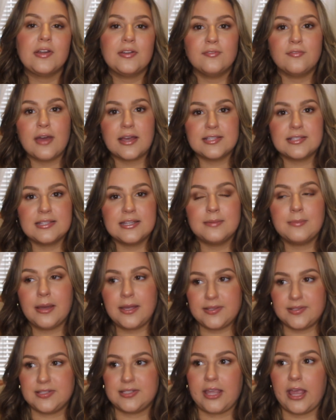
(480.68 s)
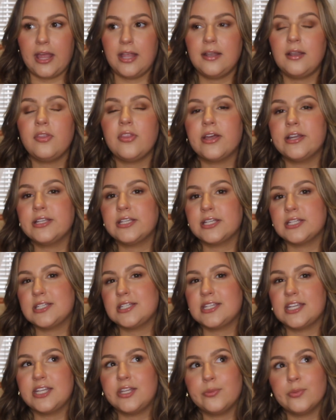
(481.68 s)
invest in my skin than
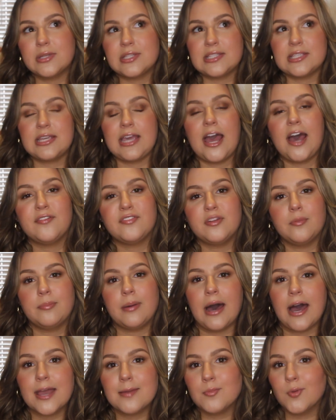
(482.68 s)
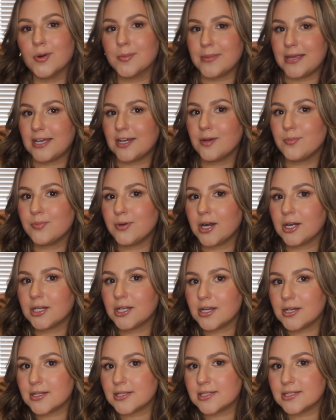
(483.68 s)
continuously have to buy more makeup
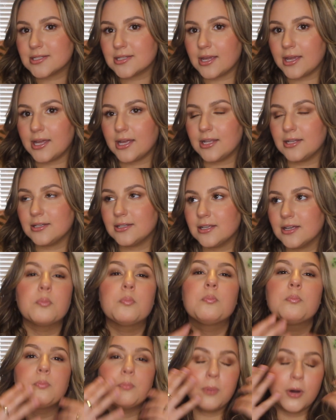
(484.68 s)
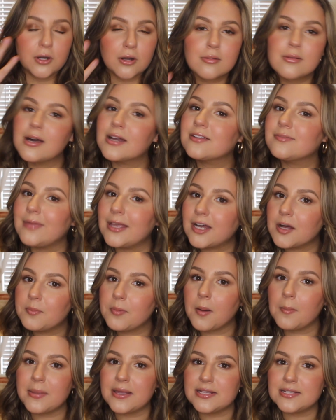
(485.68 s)
products and put a lot of makeup
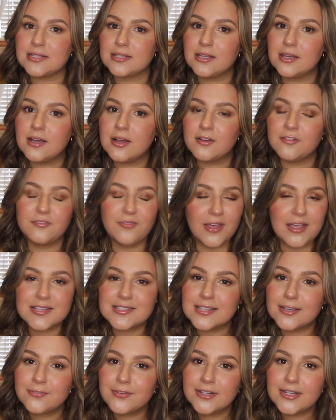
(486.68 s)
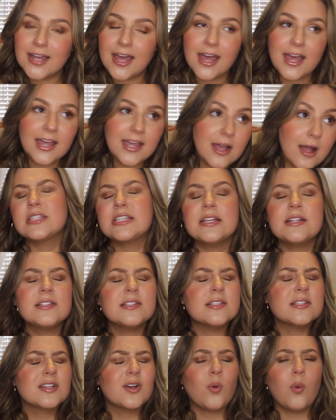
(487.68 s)
on my face every day.
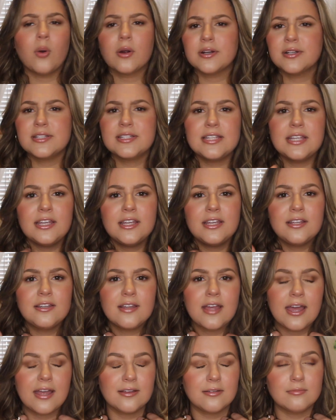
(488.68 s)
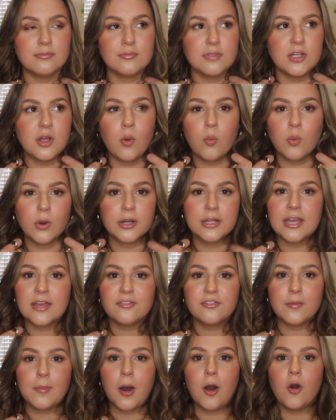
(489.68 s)
Since quarantine and, you know, working
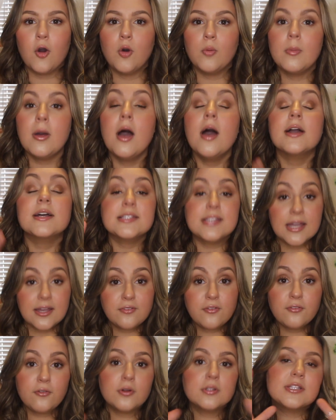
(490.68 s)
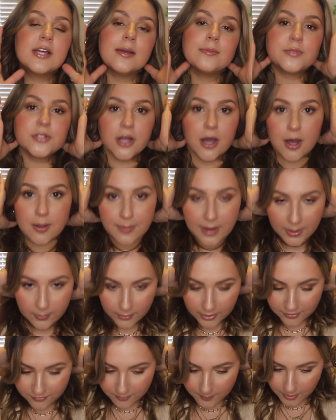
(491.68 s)
from home, because I have a full-time job, I
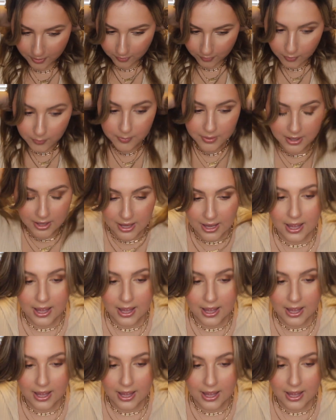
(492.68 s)
work from home,